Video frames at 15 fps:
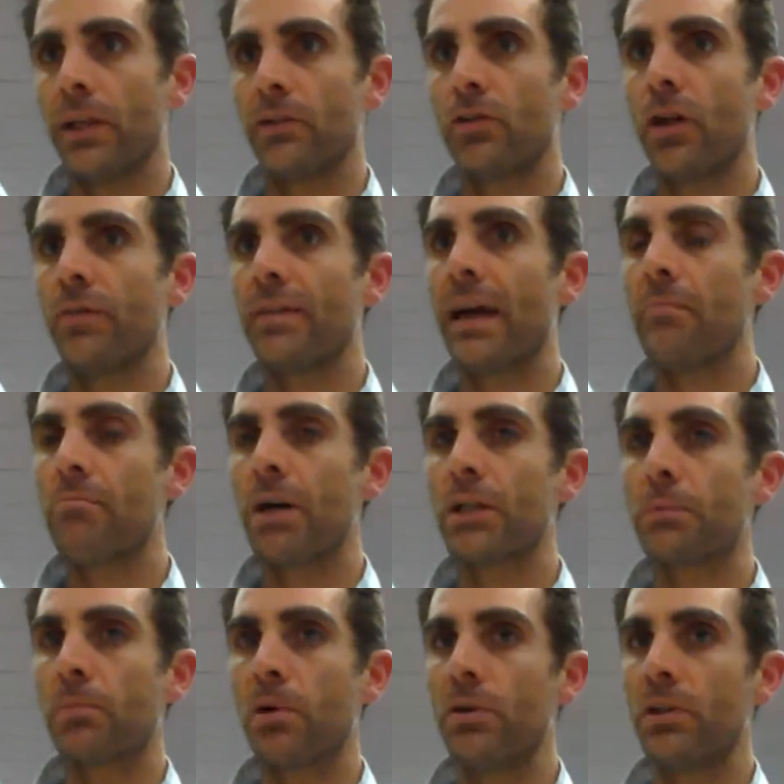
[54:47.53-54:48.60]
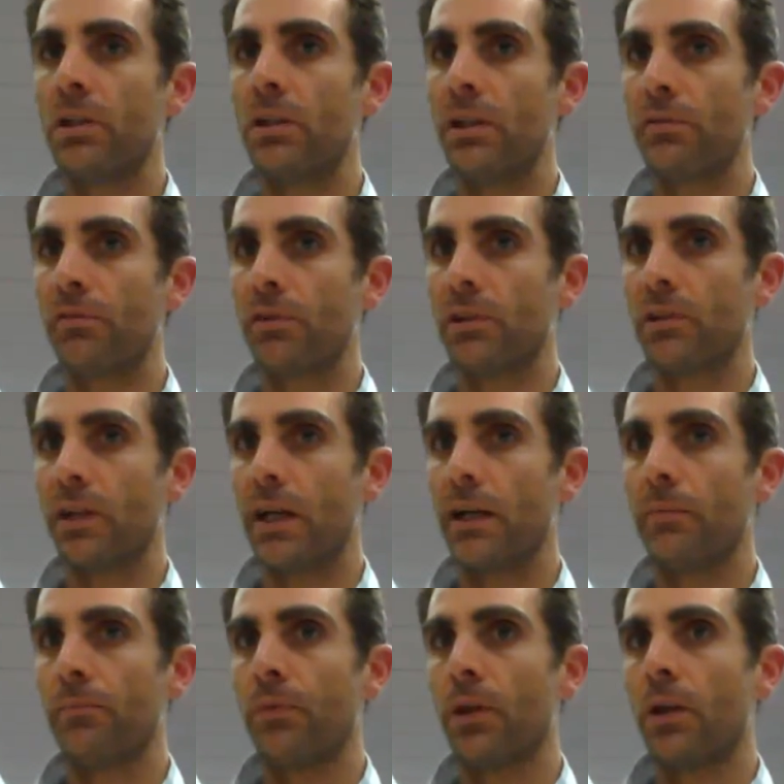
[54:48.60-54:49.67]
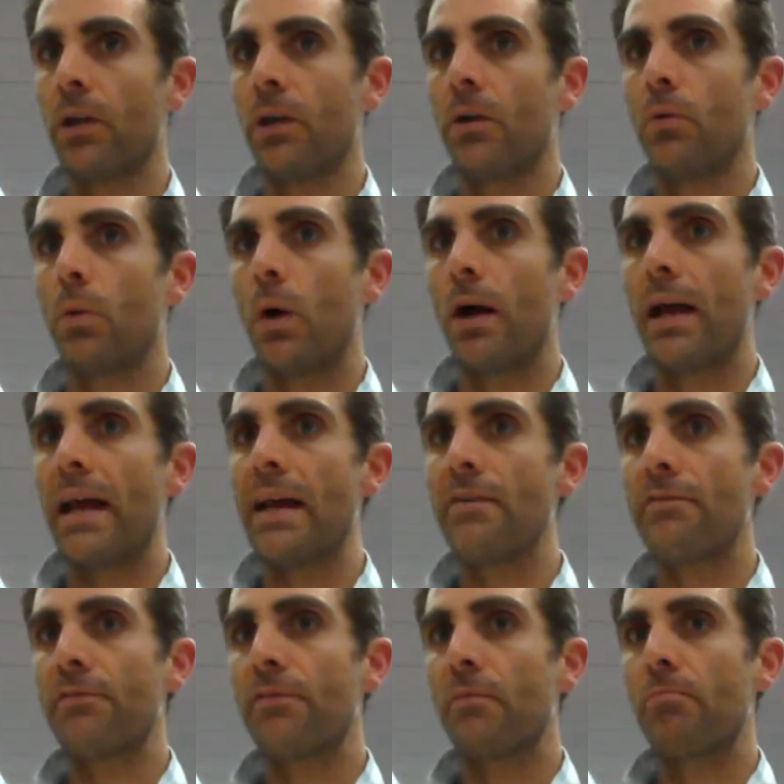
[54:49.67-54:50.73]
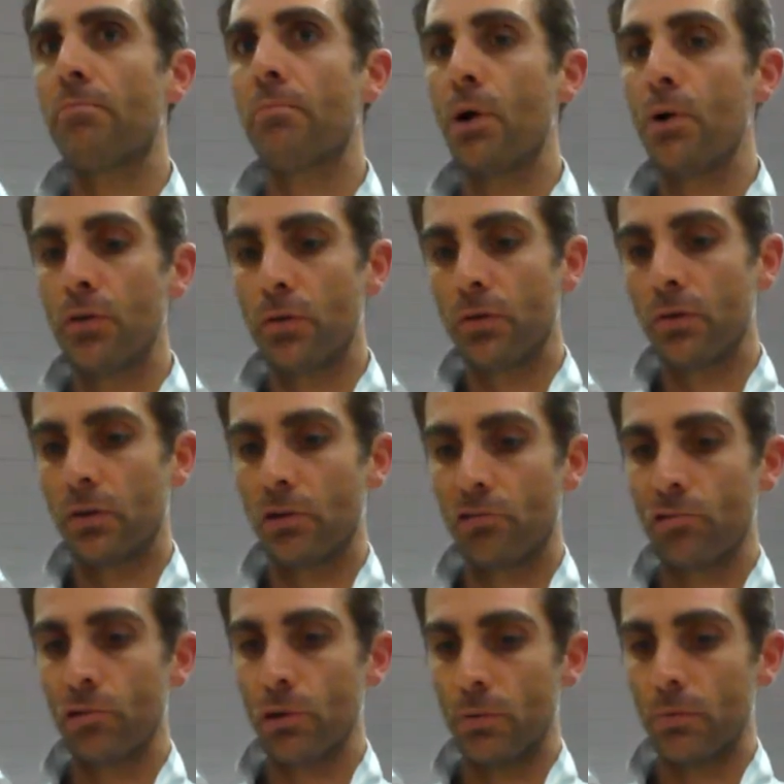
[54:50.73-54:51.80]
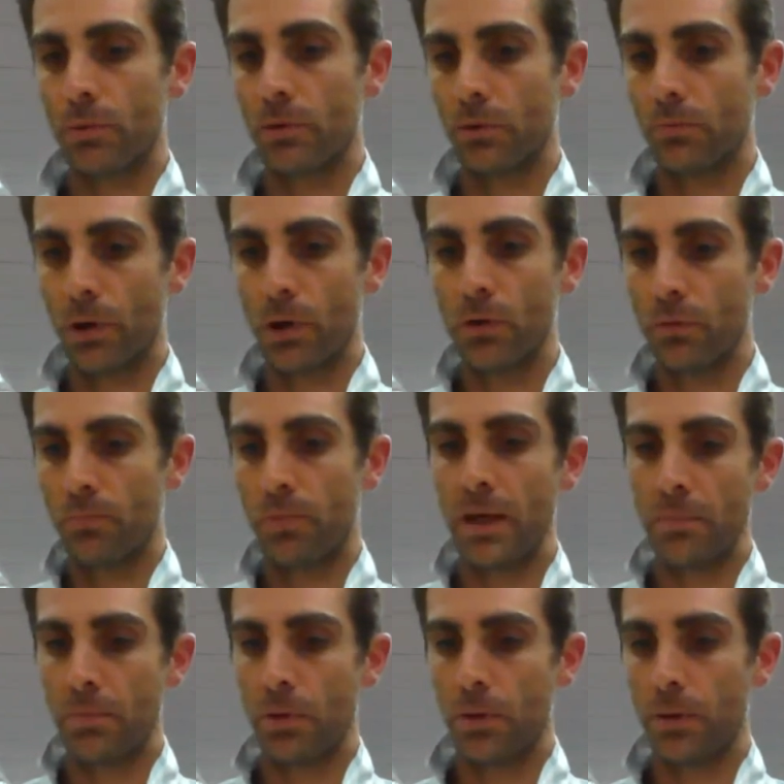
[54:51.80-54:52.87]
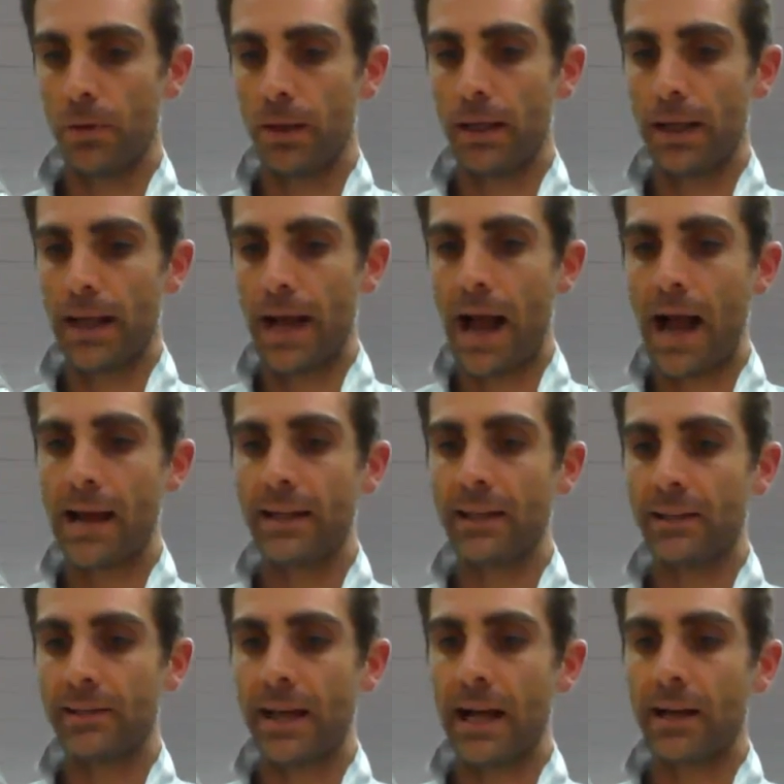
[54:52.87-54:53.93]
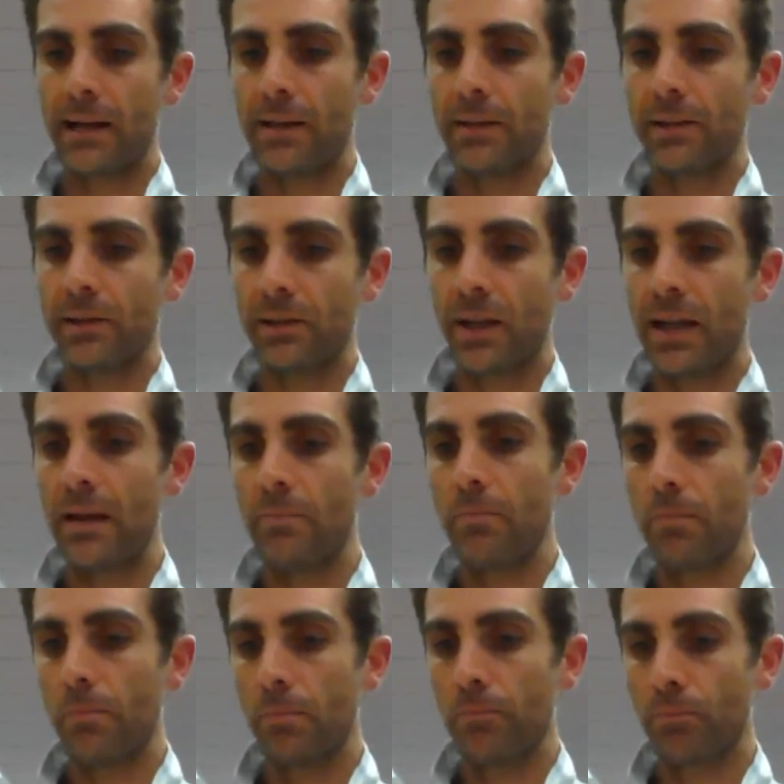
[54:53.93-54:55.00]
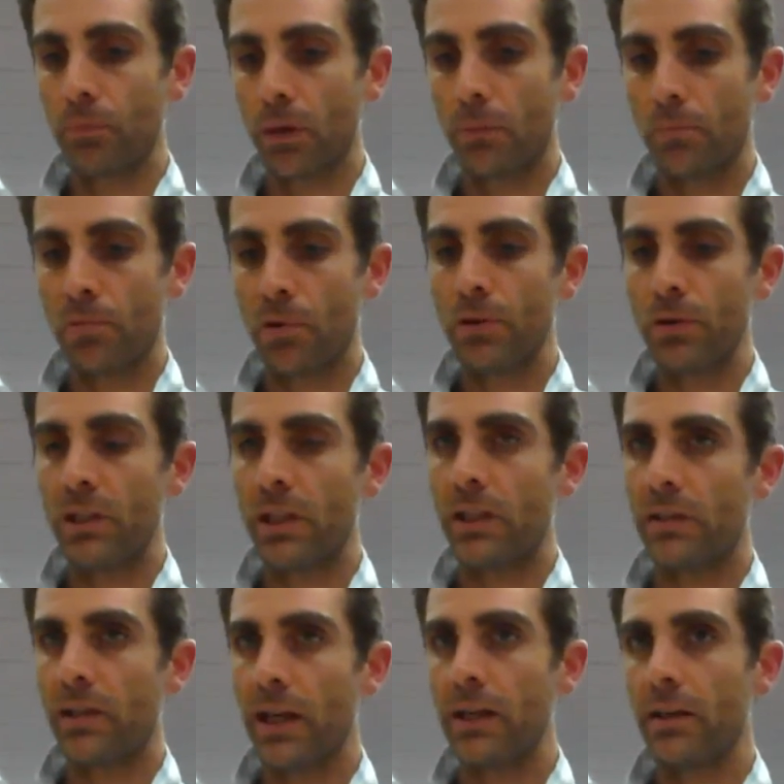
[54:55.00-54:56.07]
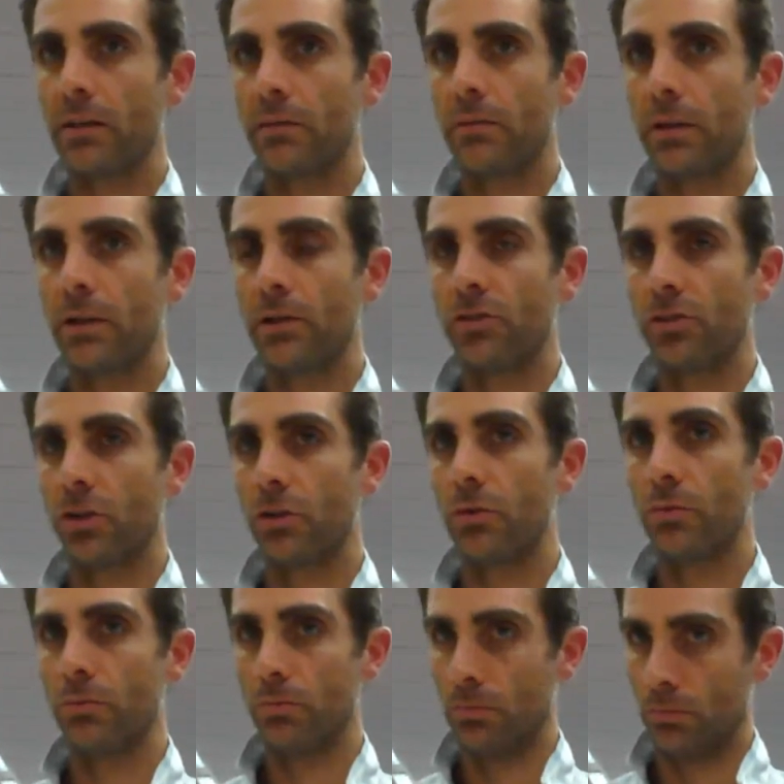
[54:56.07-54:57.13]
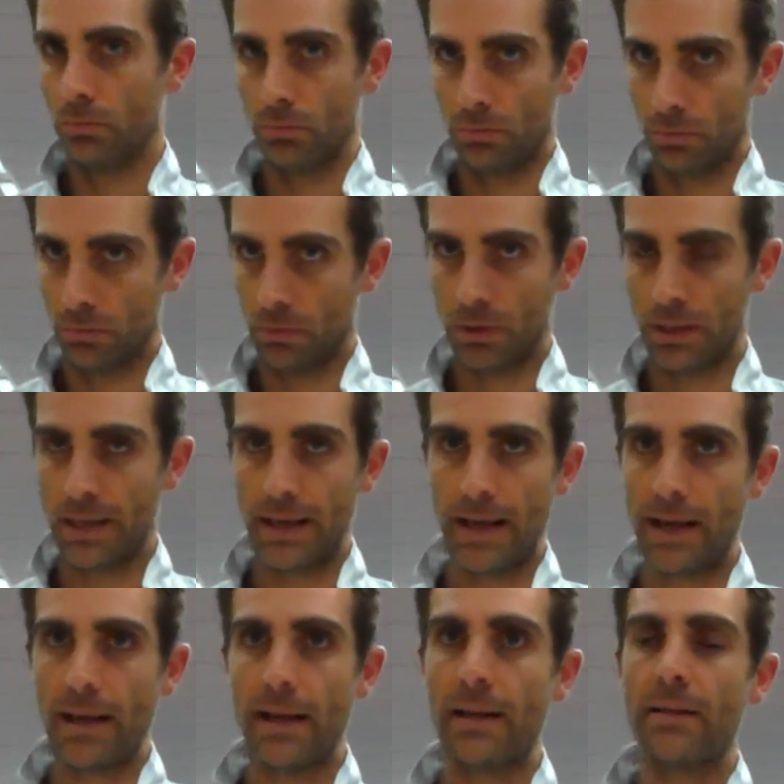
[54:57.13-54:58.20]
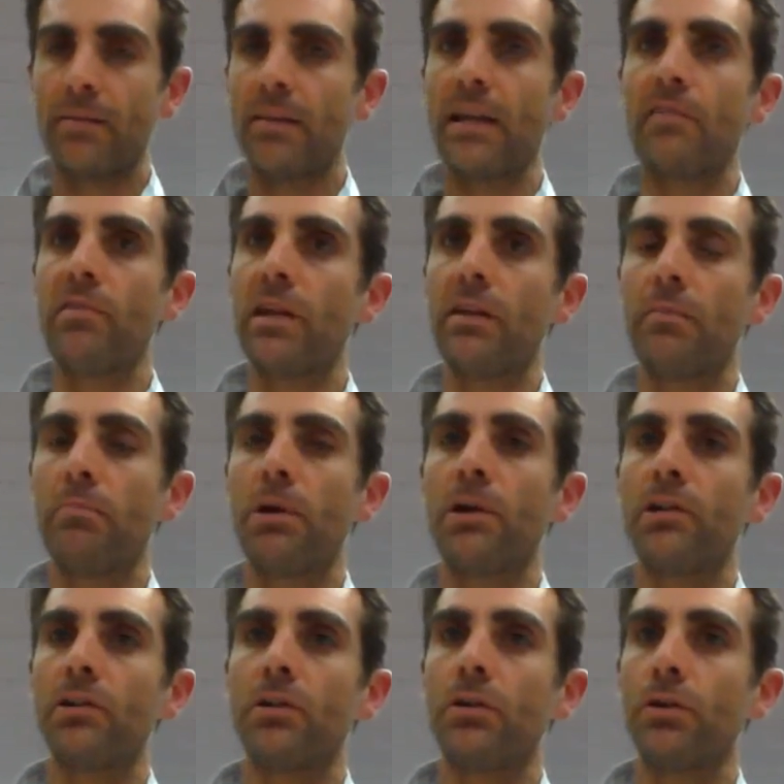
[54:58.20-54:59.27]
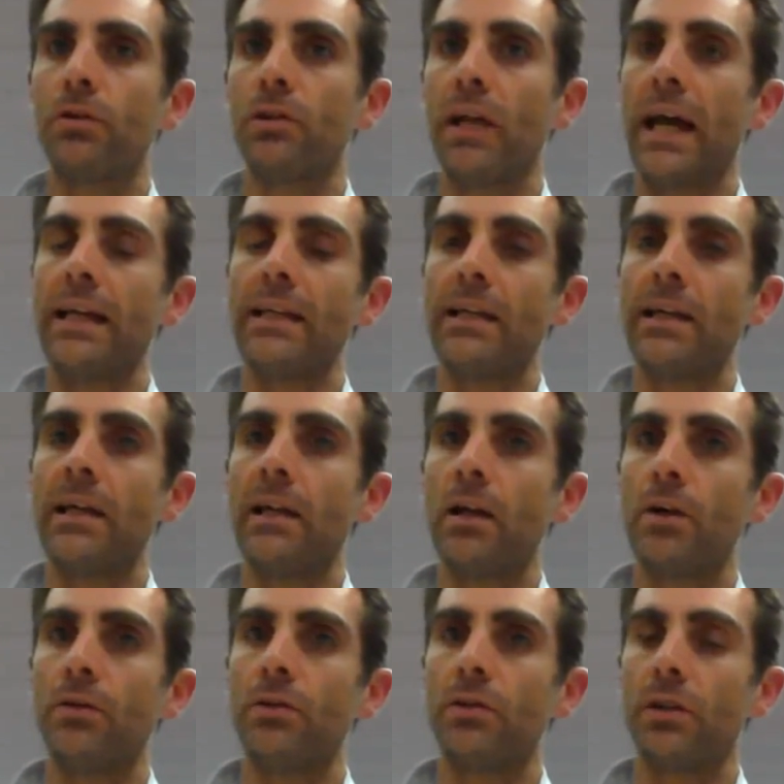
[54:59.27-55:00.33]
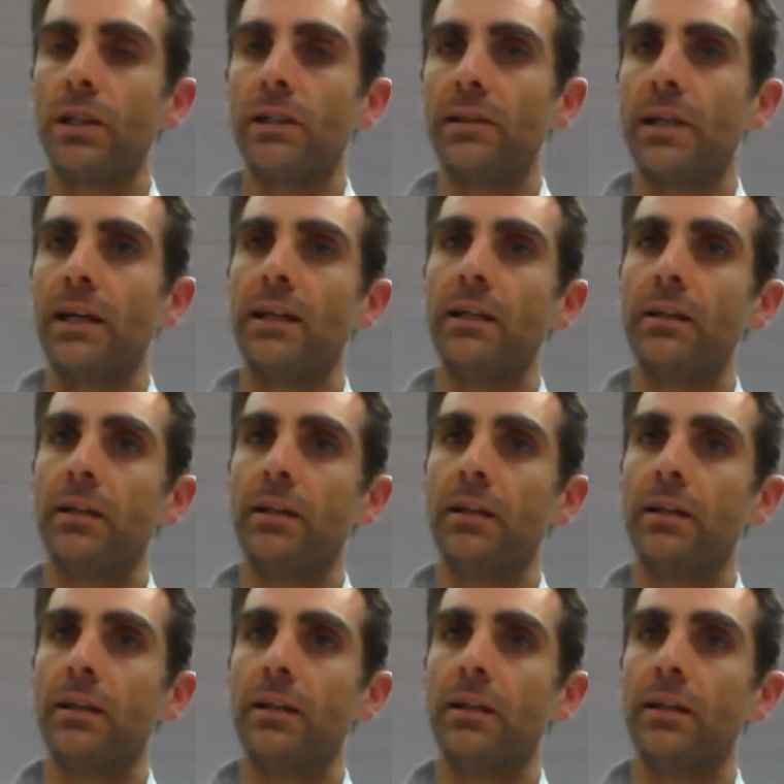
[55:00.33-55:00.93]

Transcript: Not that much protein difference there. If both groups, both people had exactly the same protein intake, so in theory, the person who's 80 kilos is getting